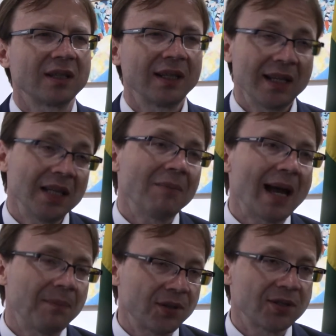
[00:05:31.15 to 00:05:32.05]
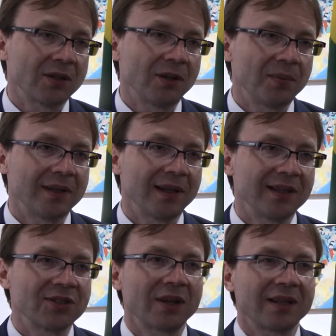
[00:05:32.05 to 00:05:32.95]
In my personal opinion,
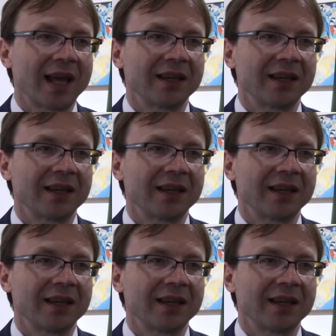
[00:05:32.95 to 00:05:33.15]
it's not like